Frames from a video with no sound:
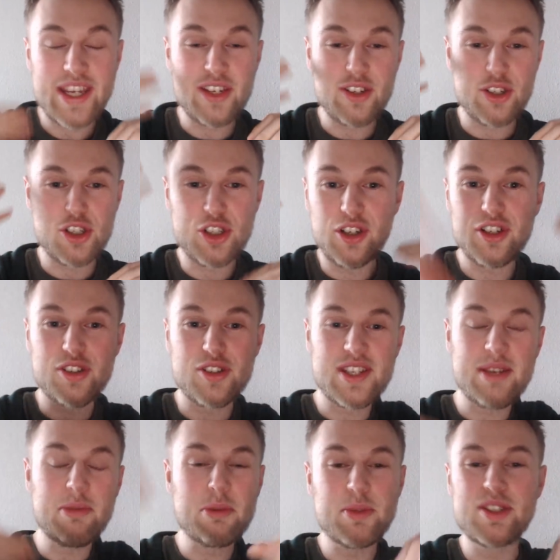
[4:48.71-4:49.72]
You're sure you
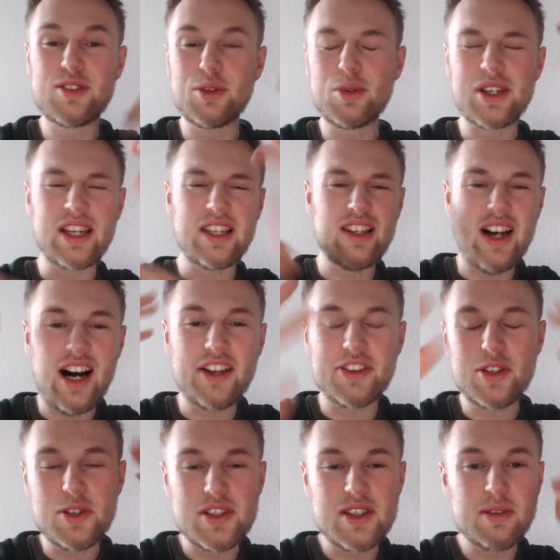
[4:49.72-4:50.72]
seem to be doing a lot
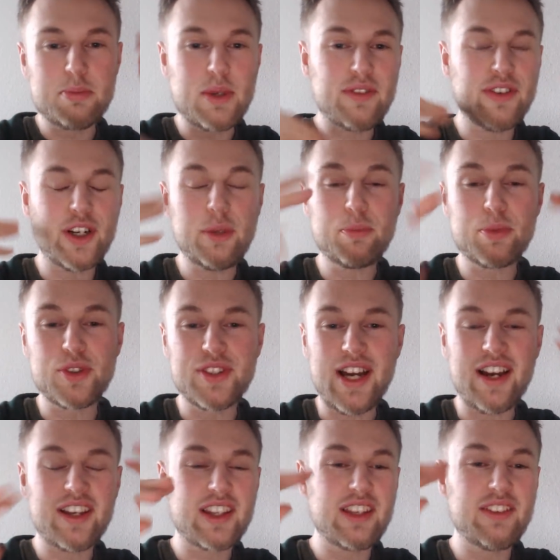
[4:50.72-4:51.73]
and you seem to be very
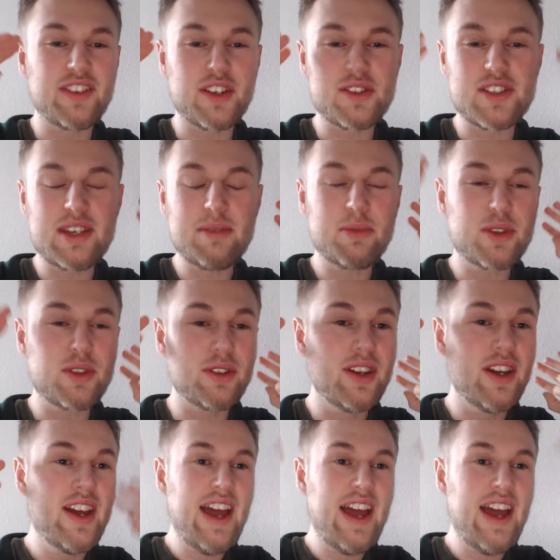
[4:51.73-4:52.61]
productive and you seem to